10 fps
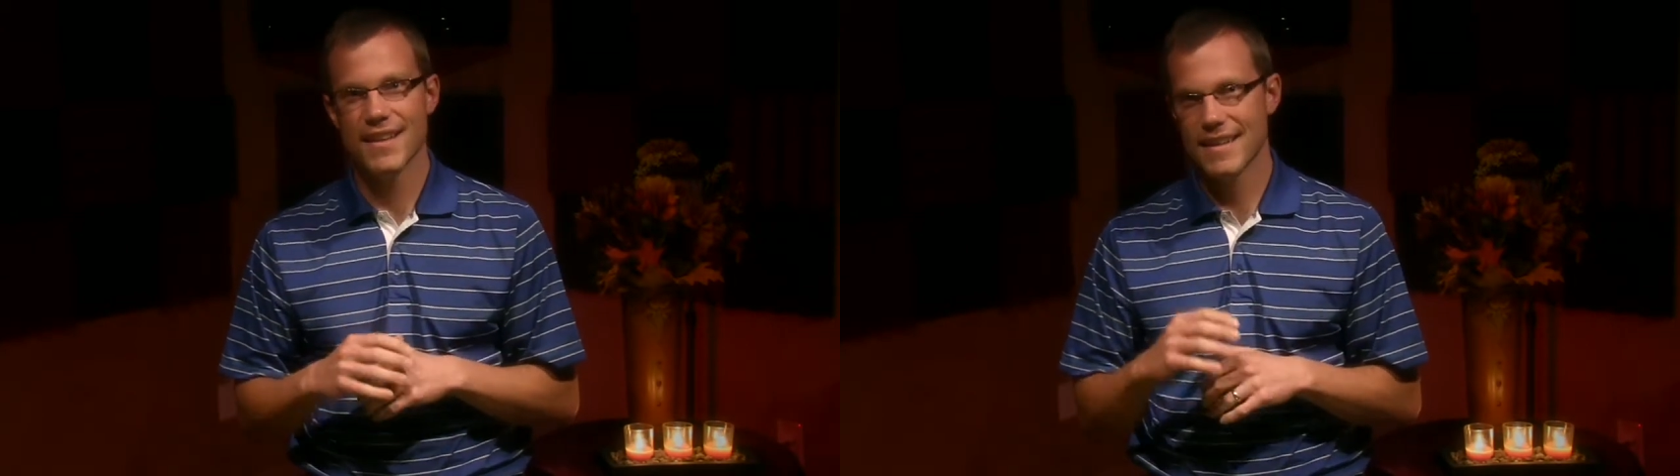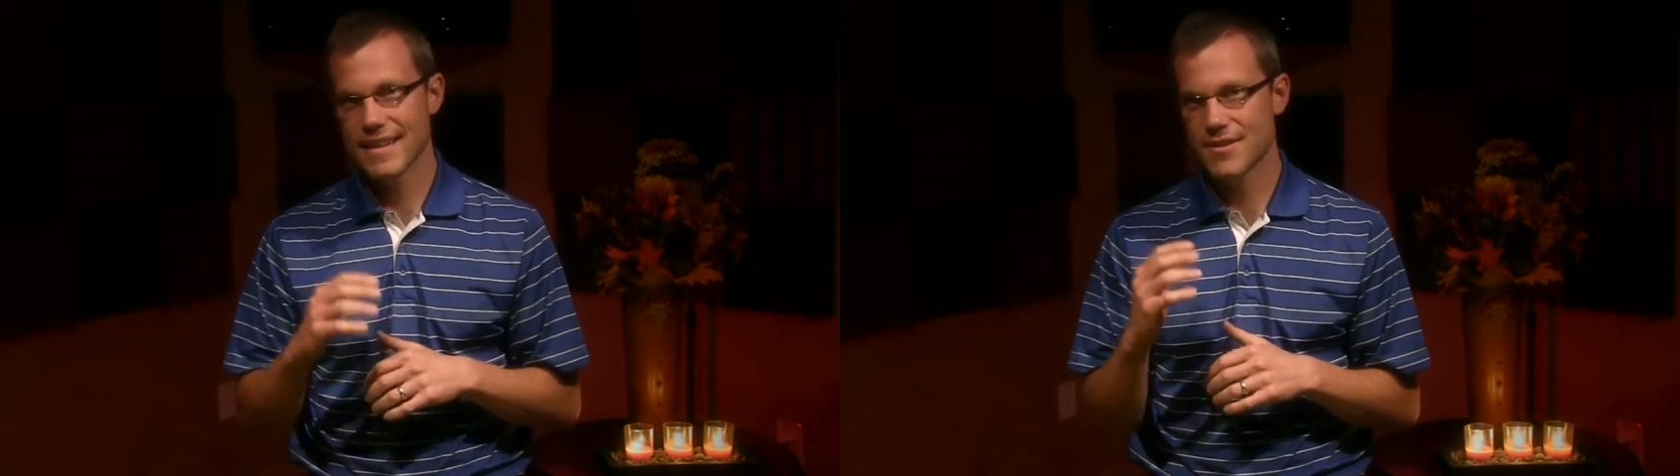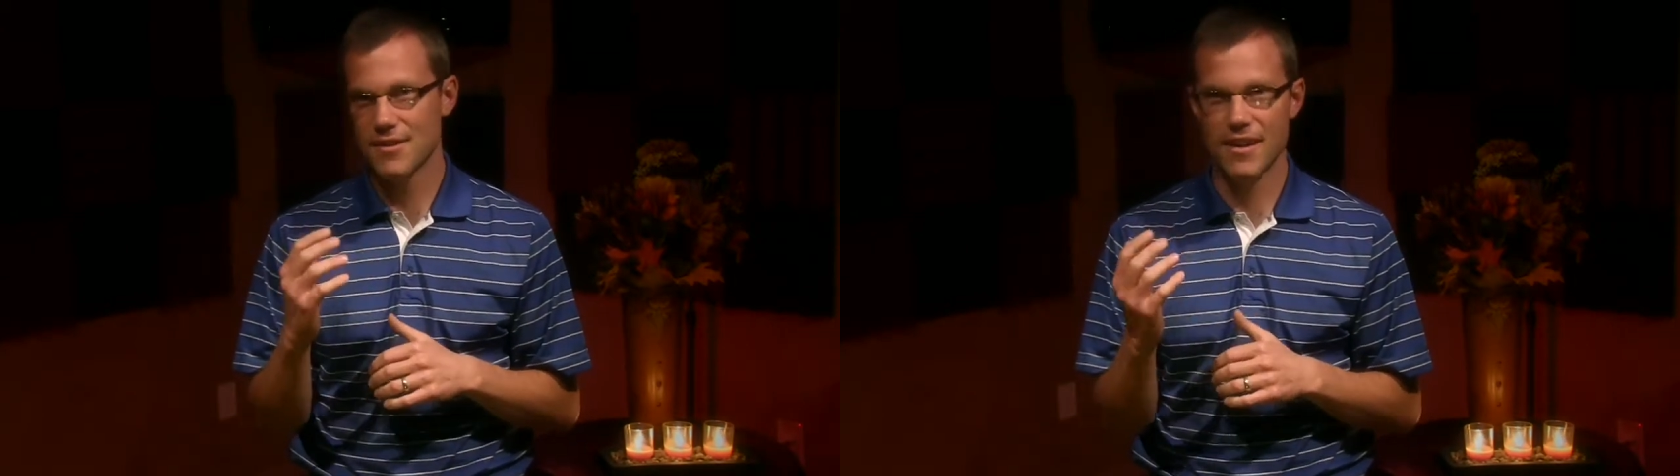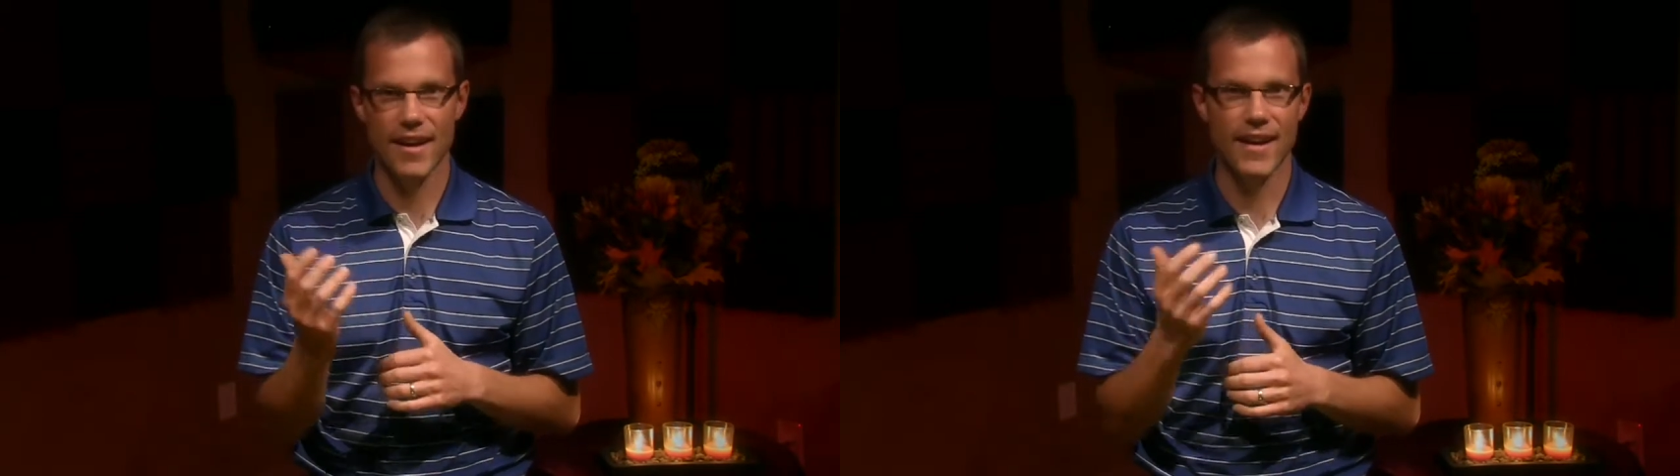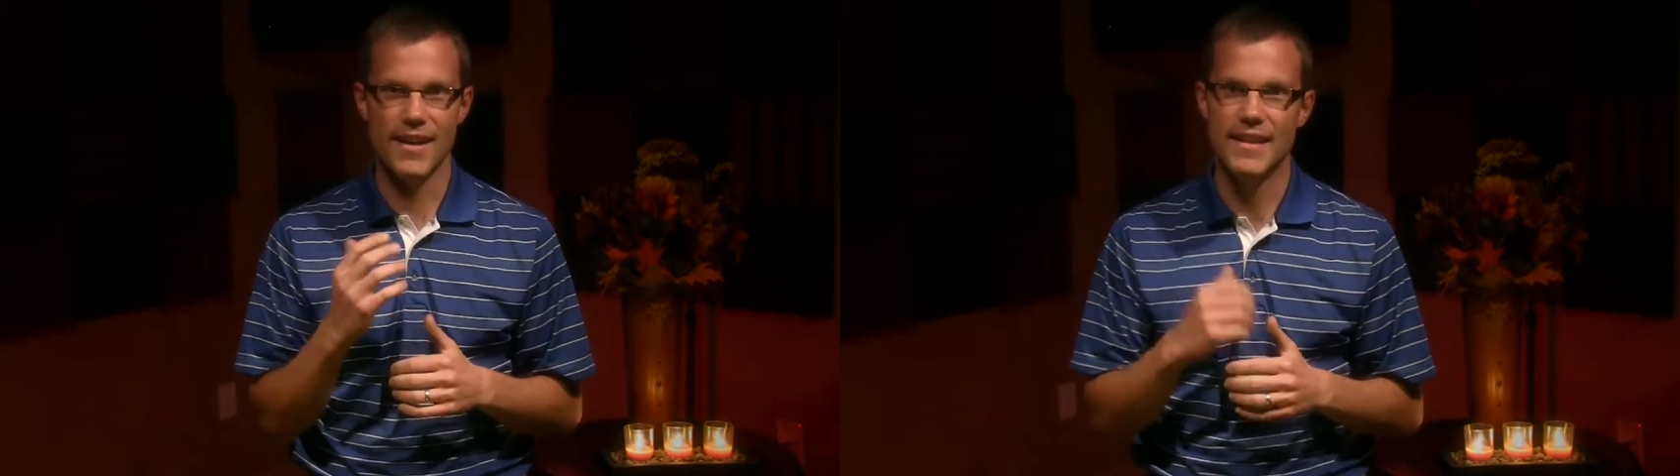each
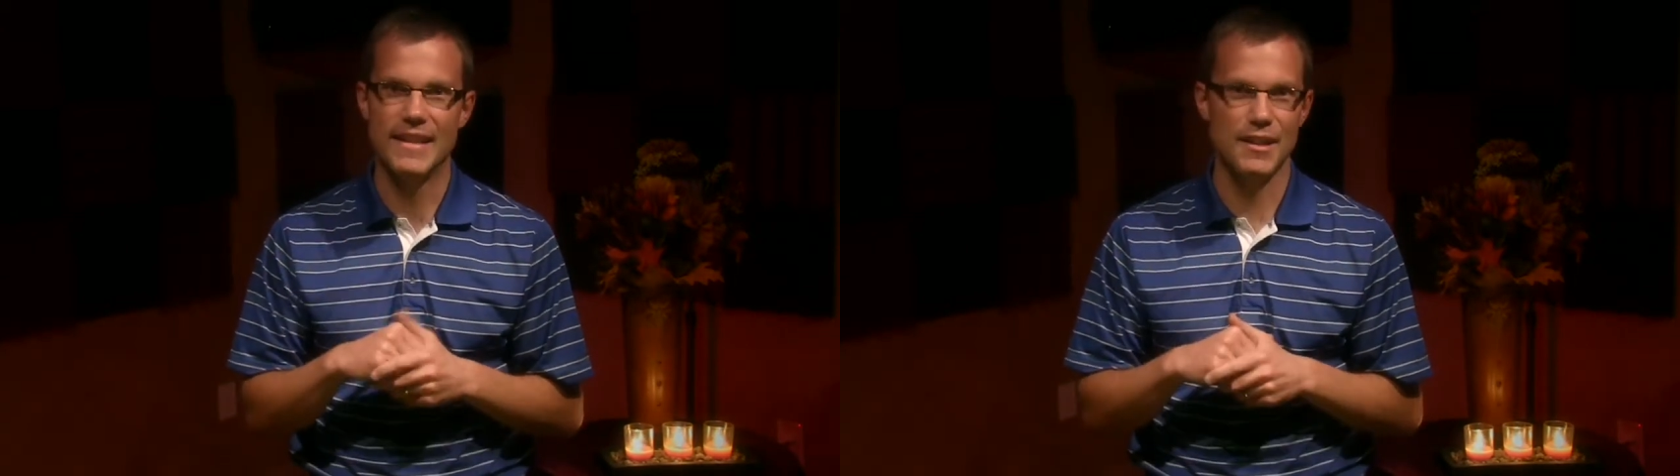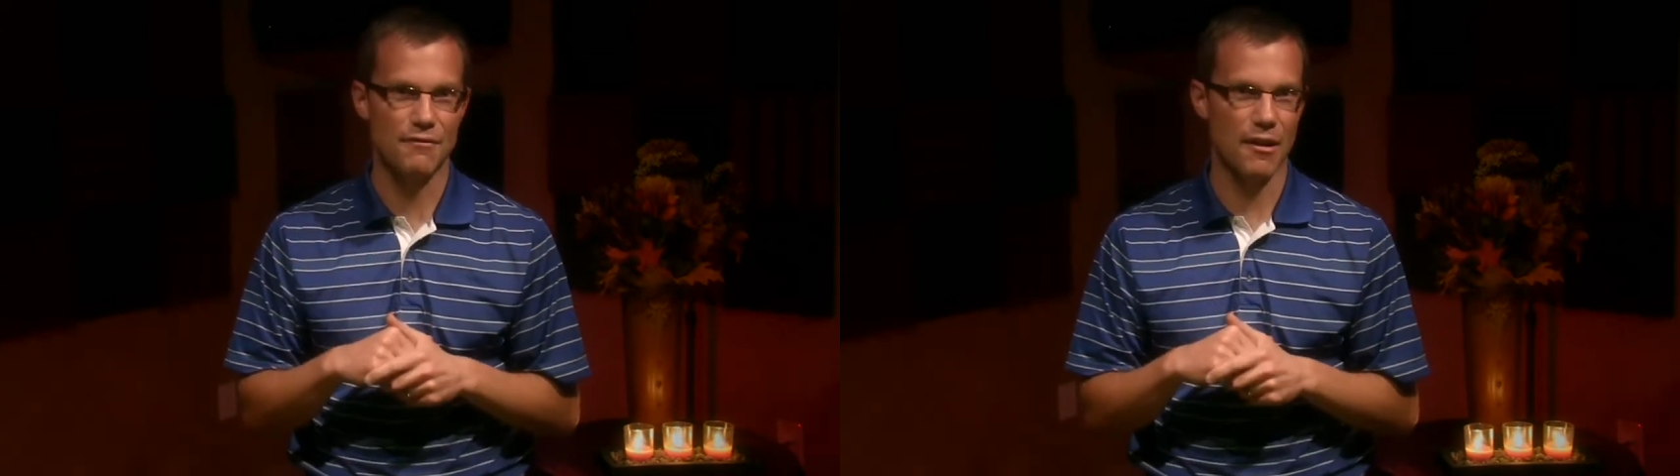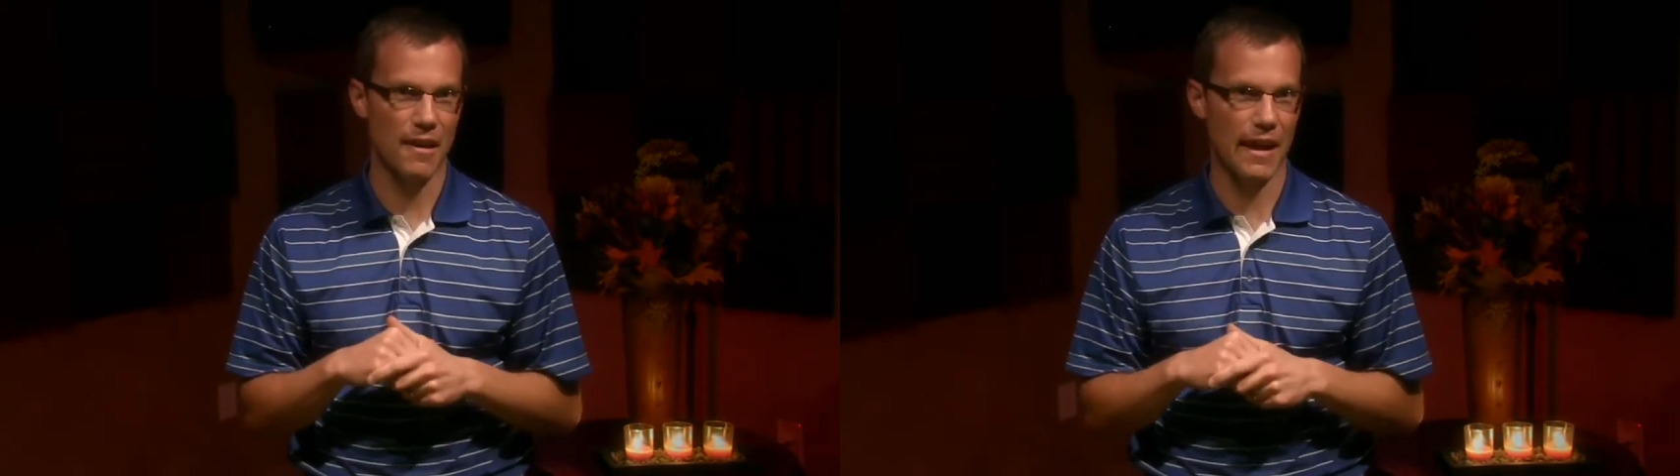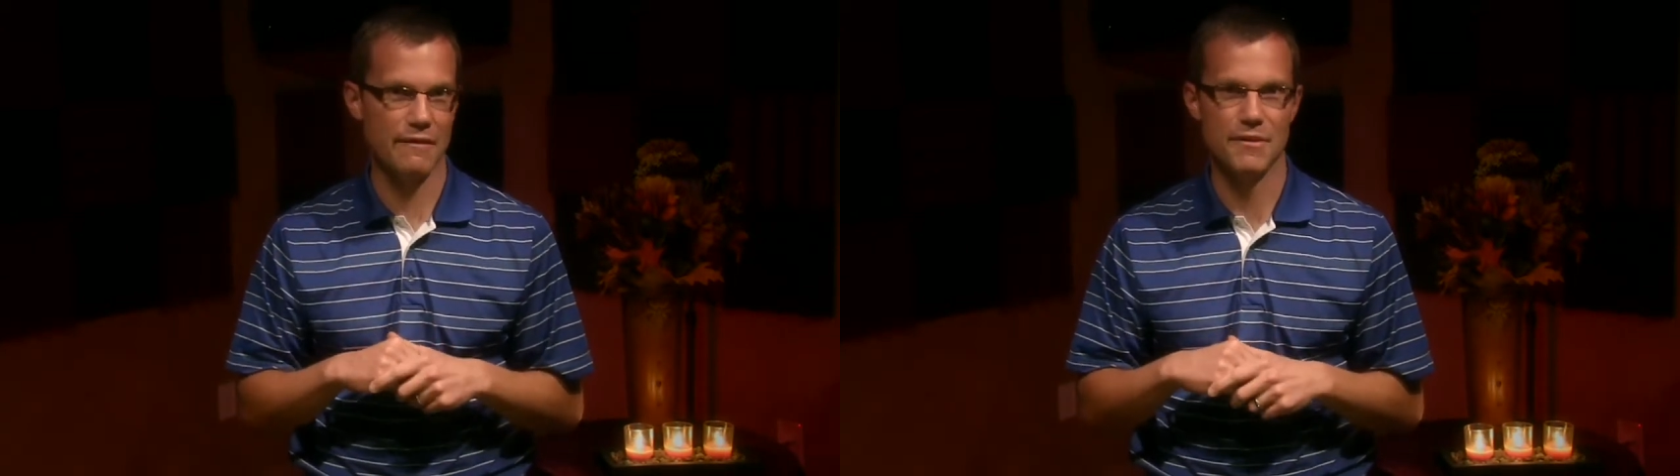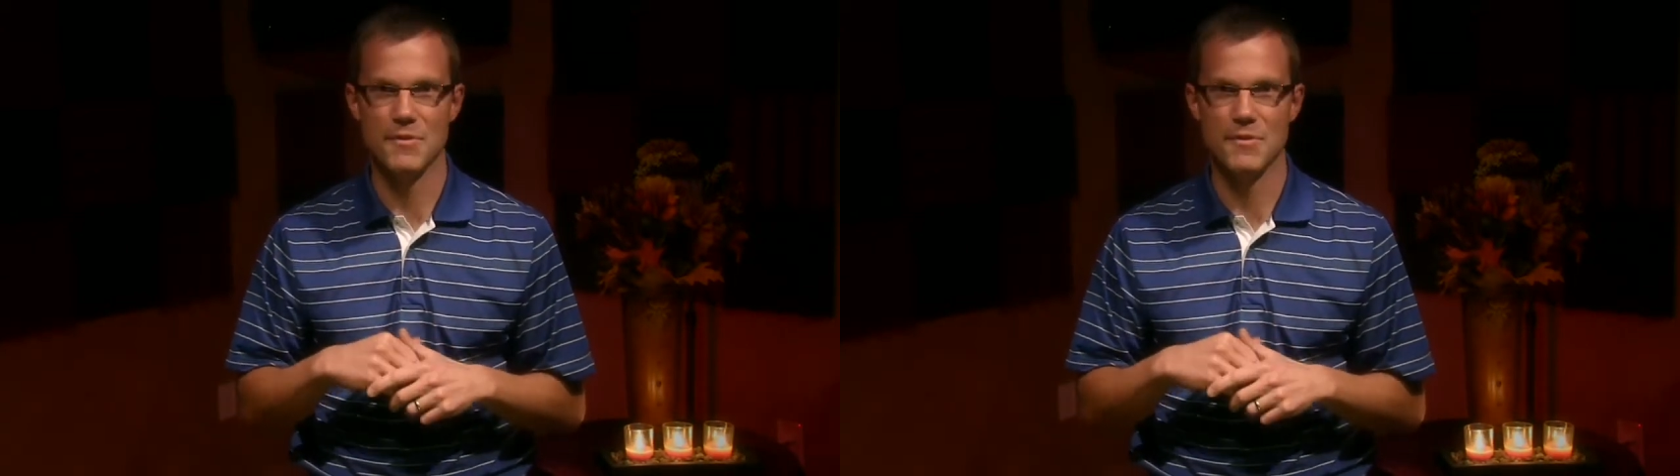day of our life,